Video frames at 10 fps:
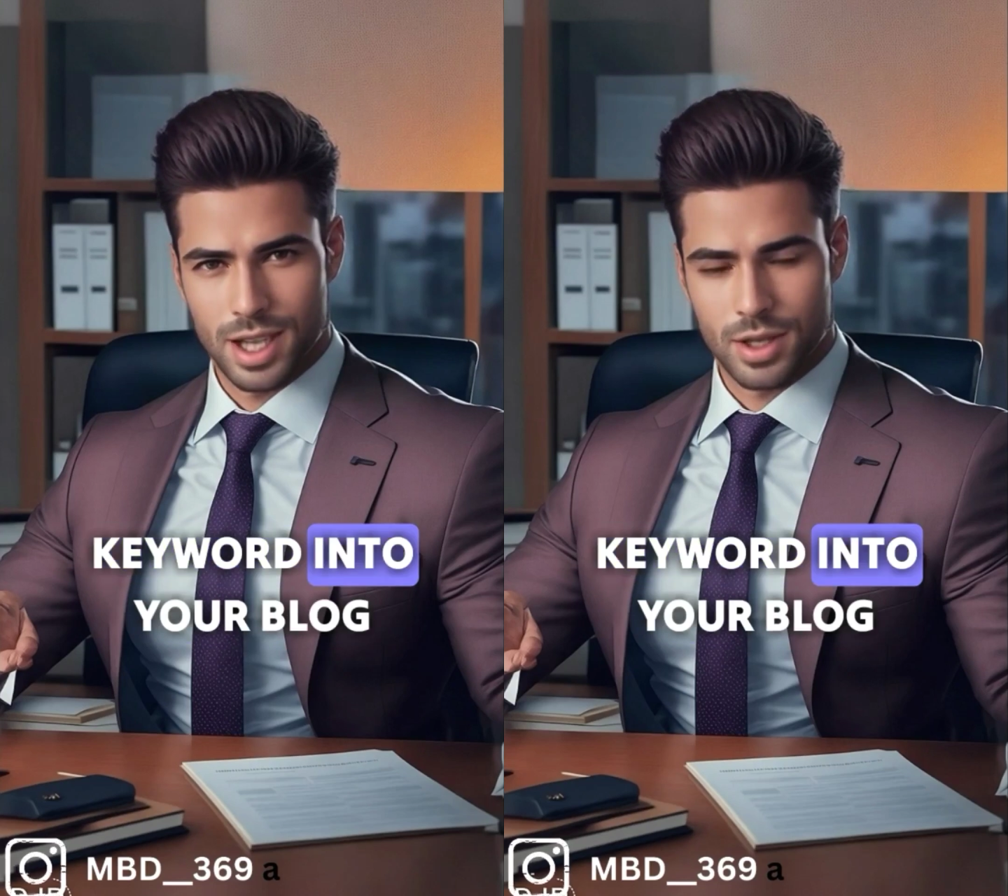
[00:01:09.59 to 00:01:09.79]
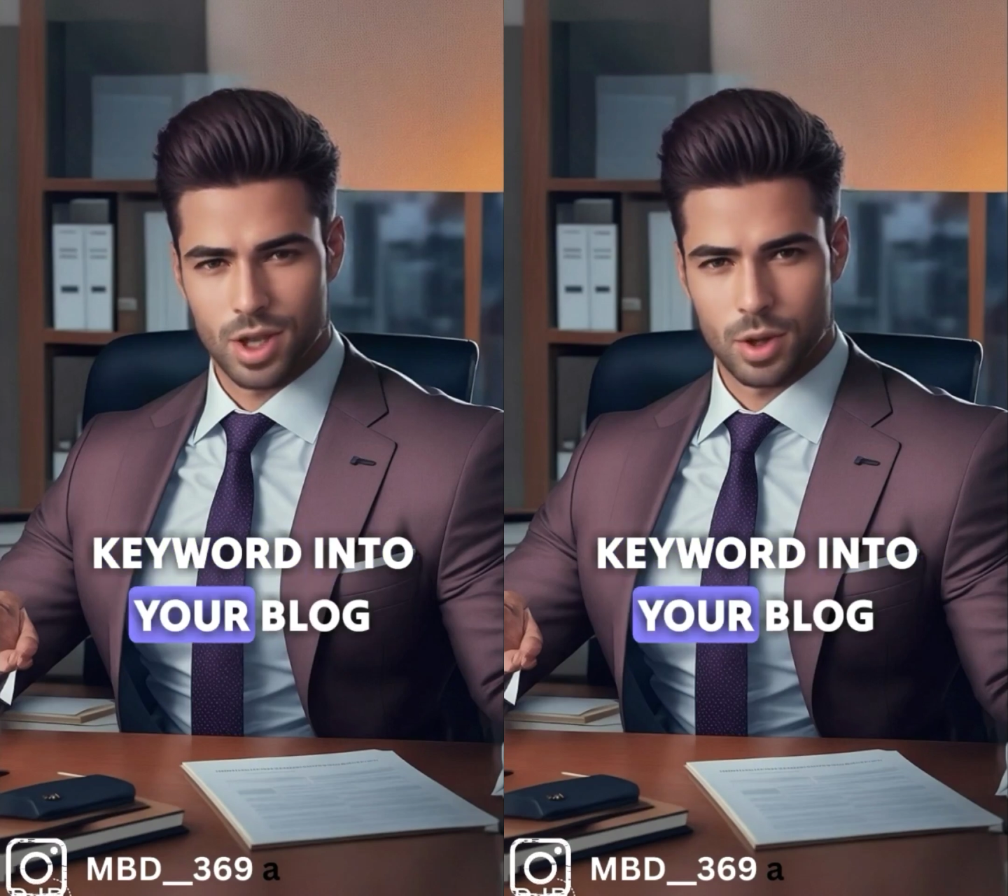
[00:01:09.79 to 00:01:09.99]

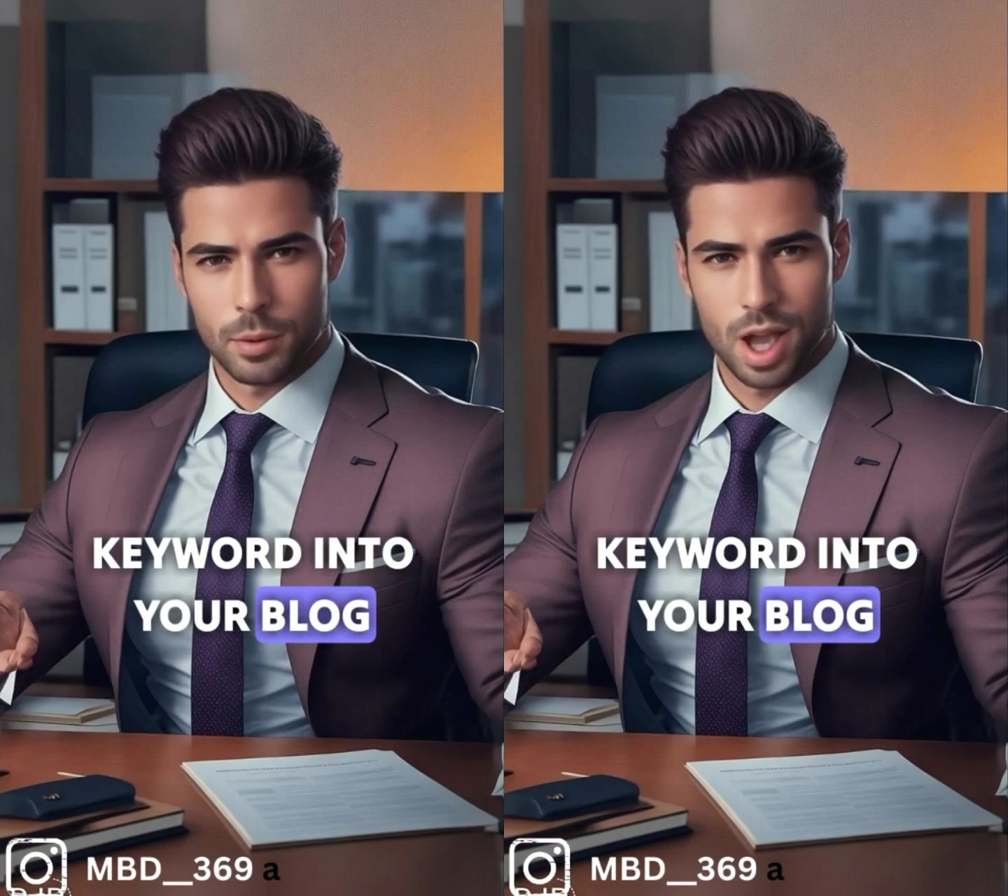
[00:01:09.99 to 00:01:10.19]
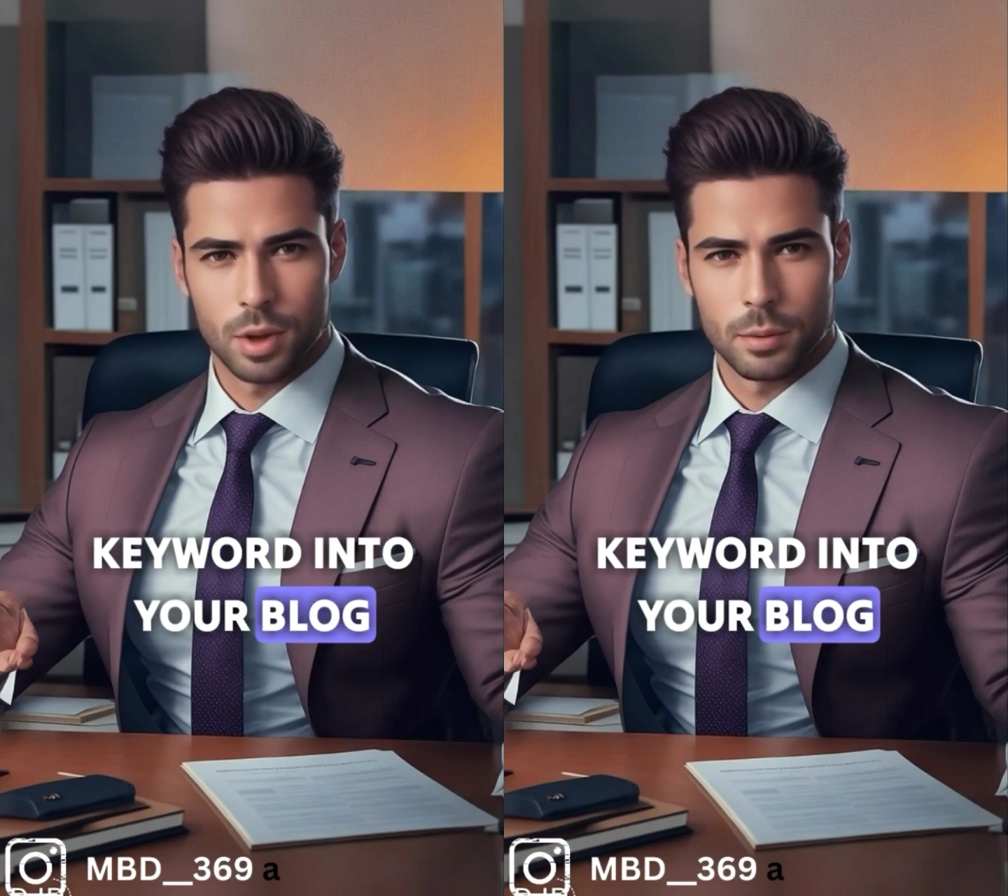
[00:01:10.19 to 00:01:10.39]
into your
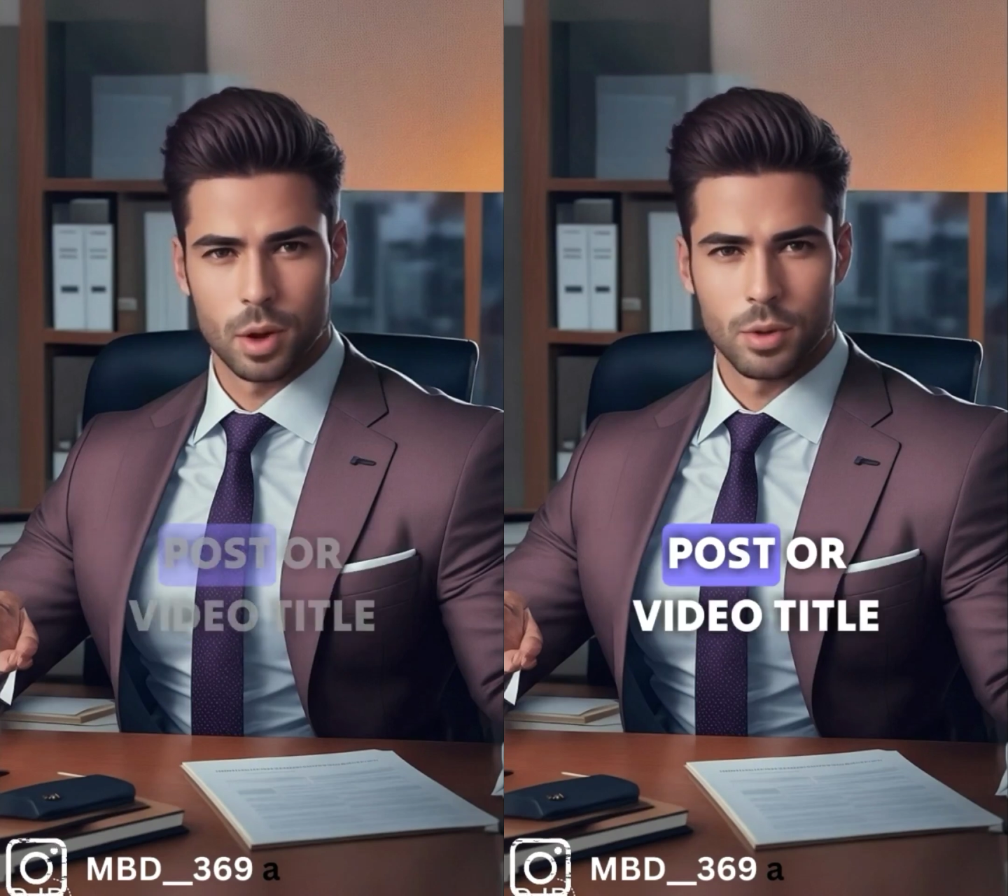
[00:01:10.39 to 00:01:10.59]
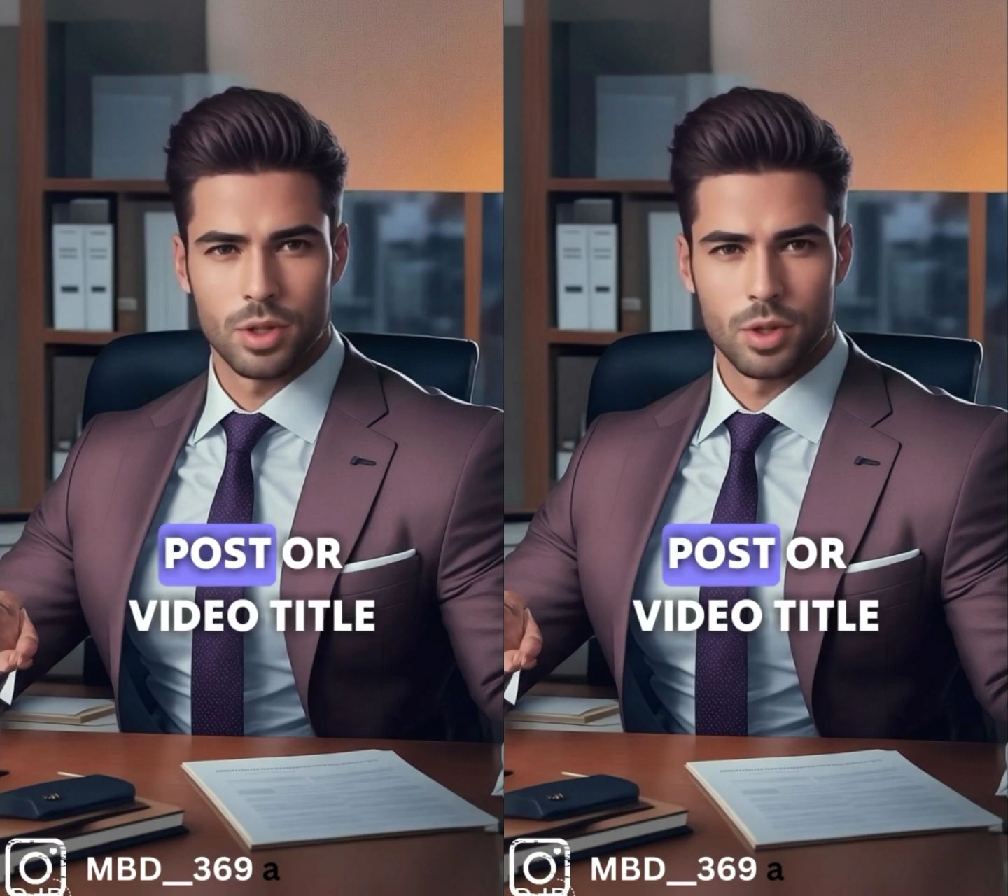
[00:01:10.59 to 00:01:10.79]
blog
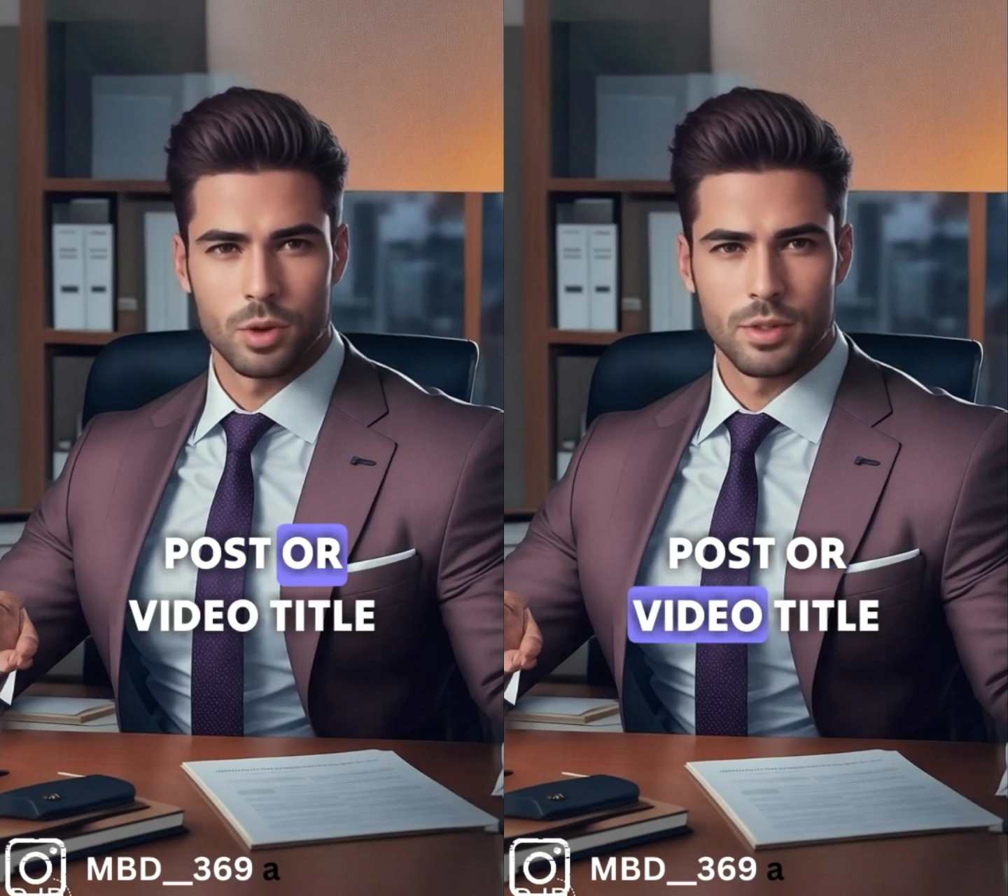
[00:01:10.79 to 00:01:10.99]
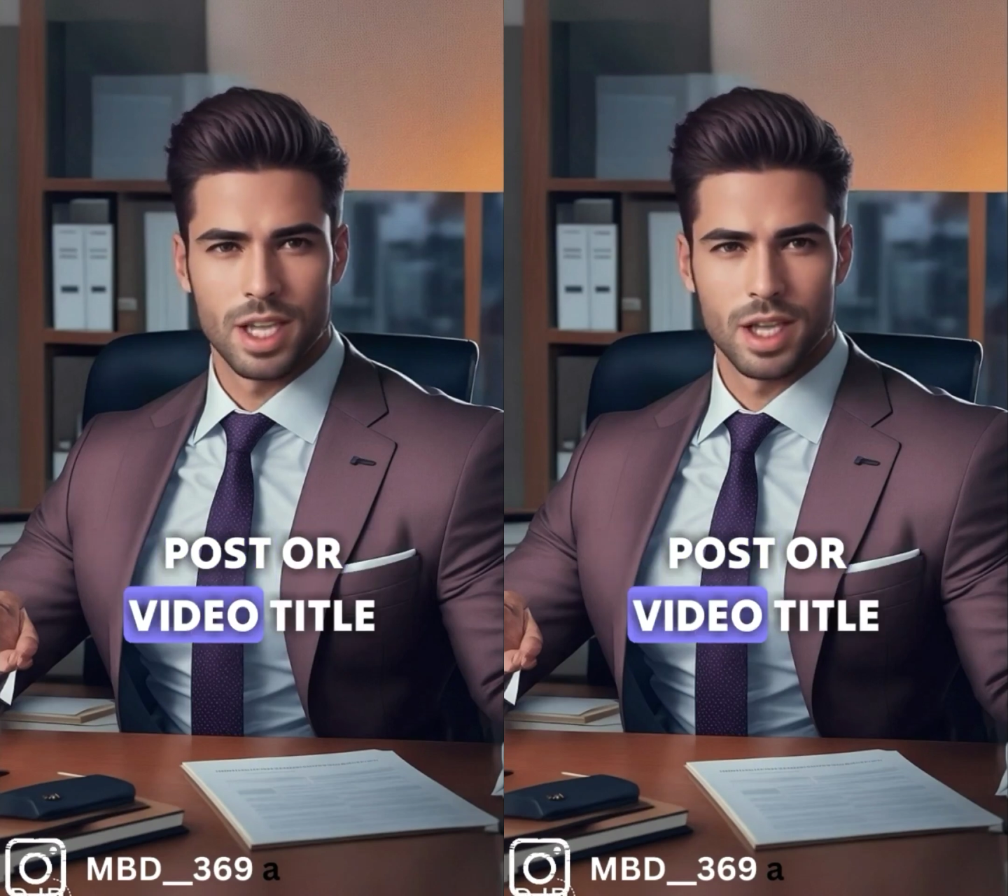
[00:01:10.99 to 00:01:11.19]
post
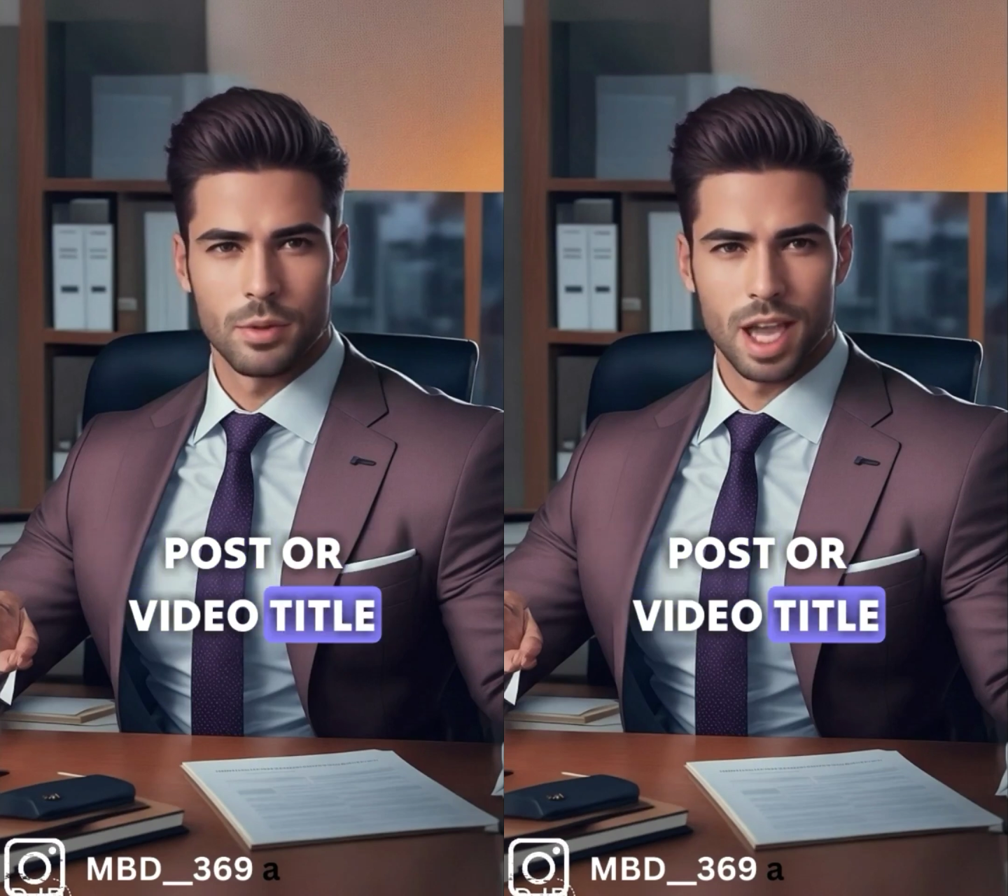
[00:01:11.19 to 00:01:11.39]
or video